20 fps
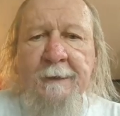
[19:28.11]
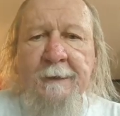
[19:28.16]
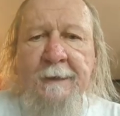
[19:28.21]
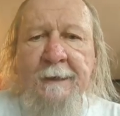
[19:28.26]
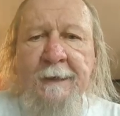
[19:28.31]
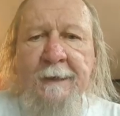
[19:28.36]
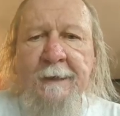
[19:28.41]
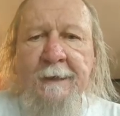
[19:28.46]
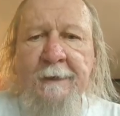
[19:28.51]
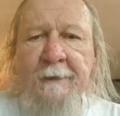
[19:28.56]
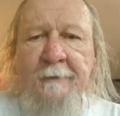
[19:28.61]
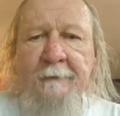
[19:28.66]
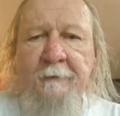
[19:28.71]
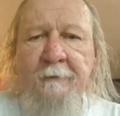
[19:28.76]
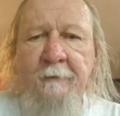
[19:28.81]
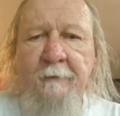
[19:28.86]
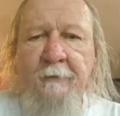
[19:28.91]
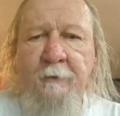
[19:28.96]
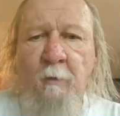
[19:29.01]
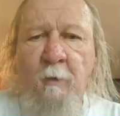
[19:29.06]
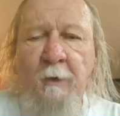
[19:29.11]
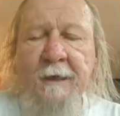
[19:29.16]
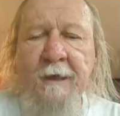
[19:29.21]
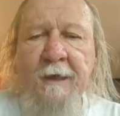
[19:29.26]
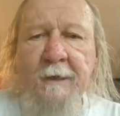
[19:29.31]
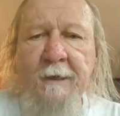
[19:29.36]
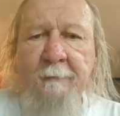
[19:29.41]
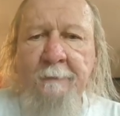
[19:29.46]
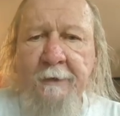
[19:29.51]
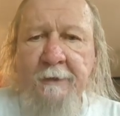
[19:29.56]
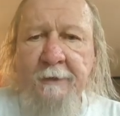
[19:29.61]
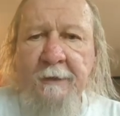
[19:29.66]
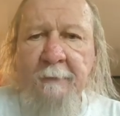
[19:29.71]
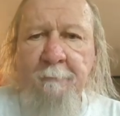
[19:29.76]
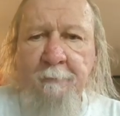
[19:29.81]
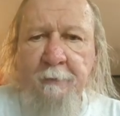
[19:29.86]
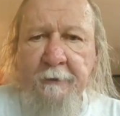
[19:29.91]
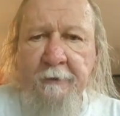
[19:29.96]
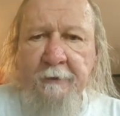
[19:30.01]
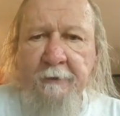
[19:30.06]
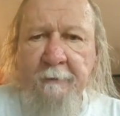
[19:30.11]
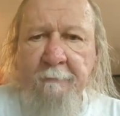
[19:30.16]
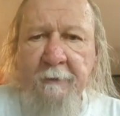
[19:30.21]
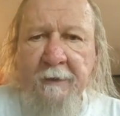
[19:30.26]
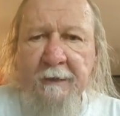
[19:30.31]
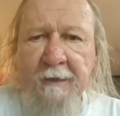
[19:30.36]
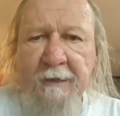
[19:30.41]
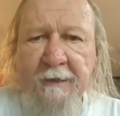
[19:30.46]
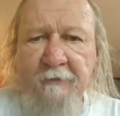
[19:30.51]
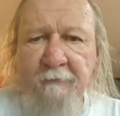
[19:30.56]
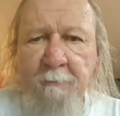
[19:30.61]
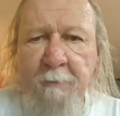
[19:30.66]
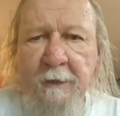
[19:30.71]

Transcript: And the way I put it in my last